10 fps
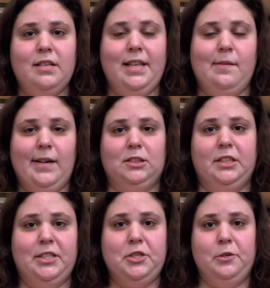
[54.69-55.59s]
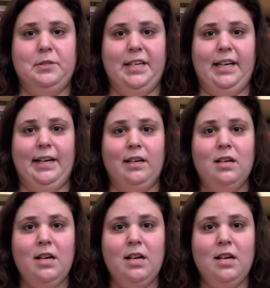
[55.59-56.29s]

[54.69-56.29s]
that I'm actually choosing,